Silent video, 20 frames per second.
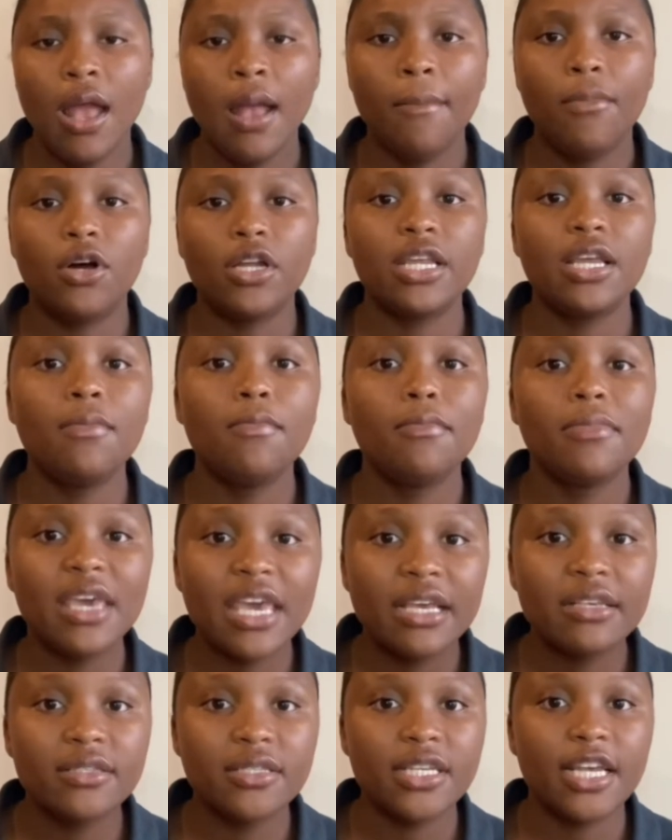But it
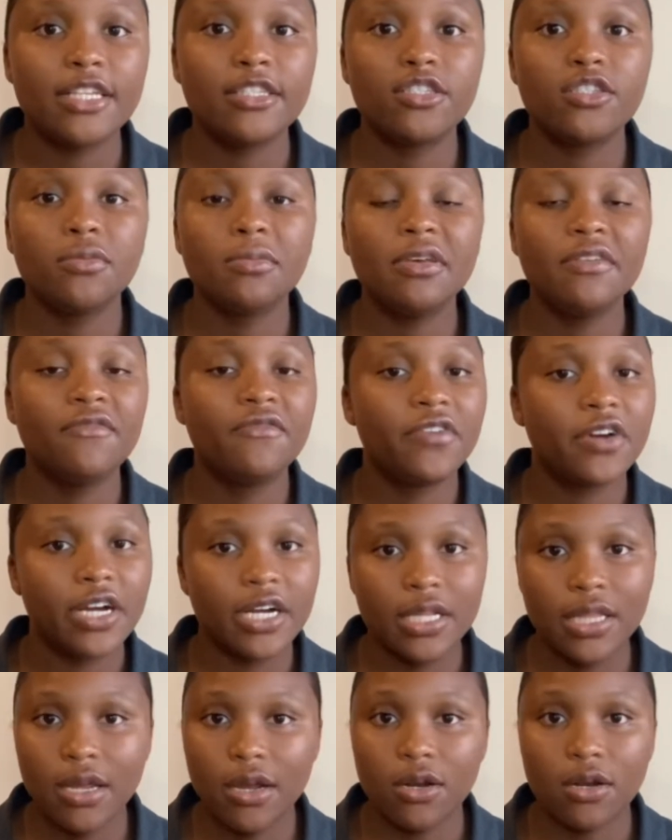makes sense to be very
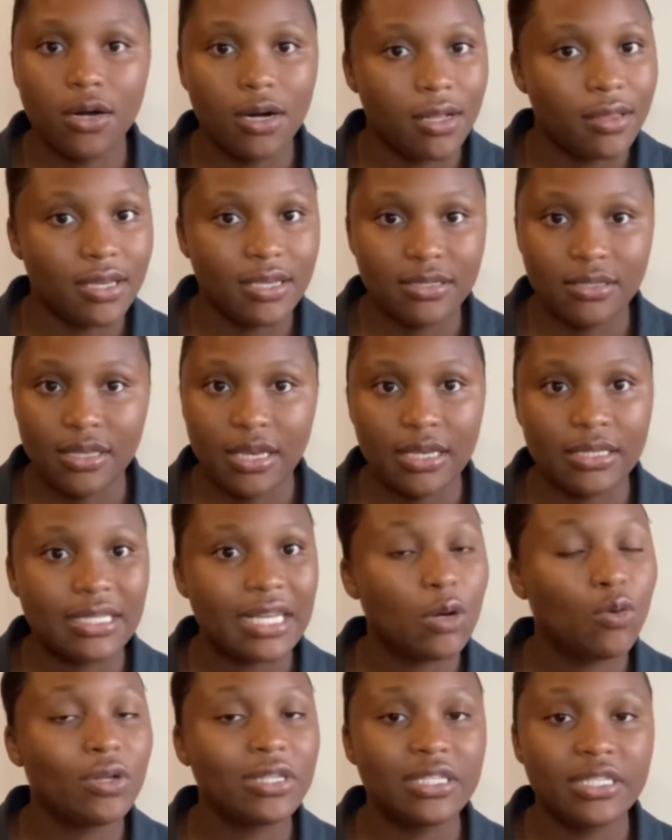clear on all these things.
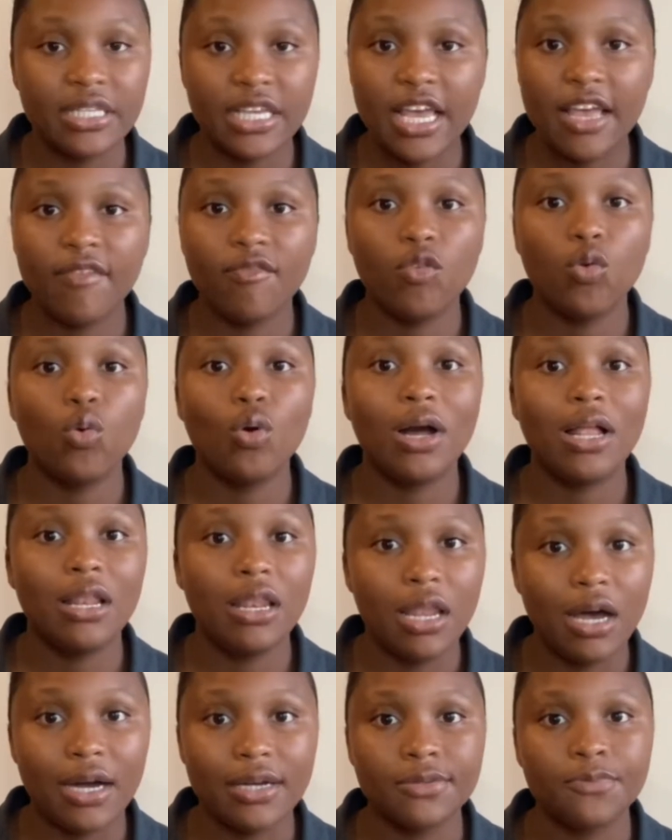It will save you a
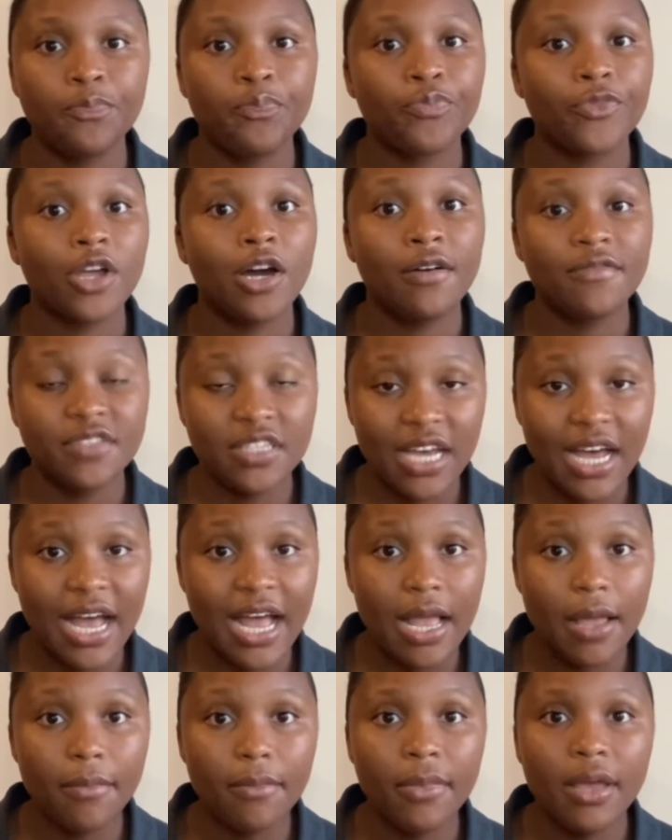lot of
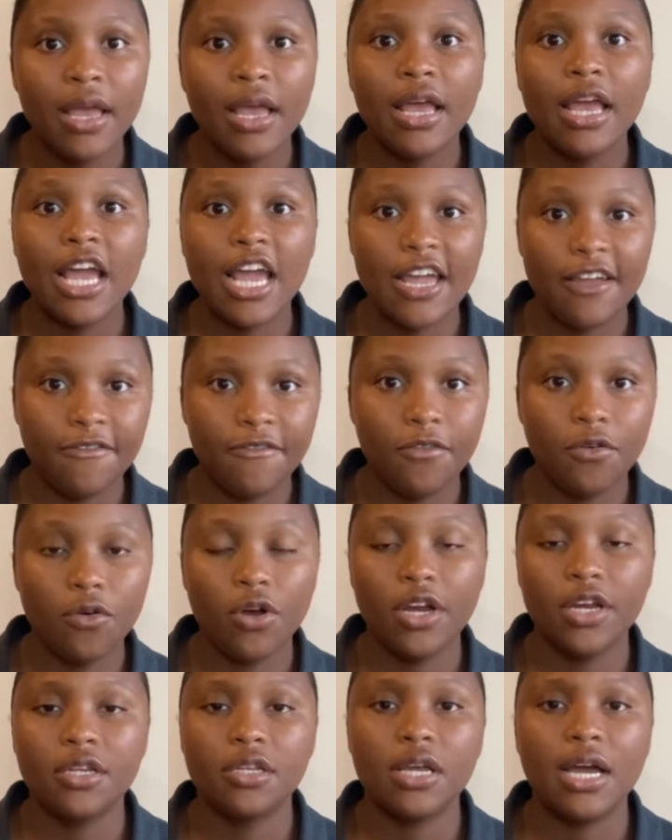time,
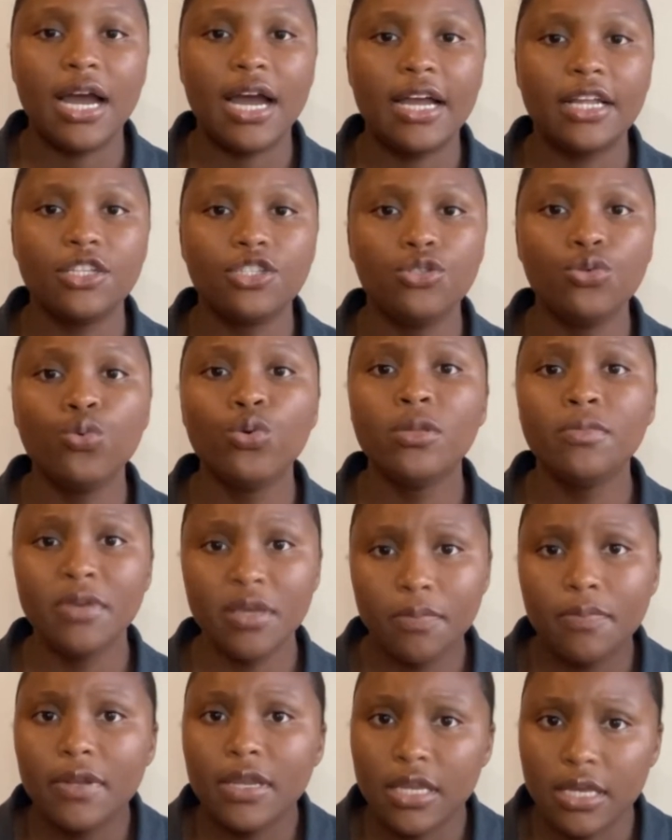effort, and you will be
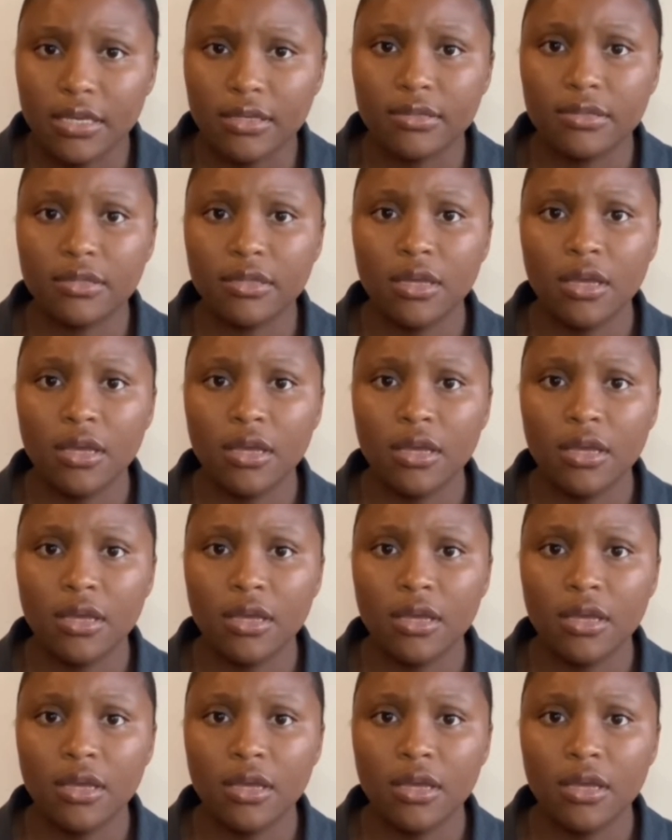pleased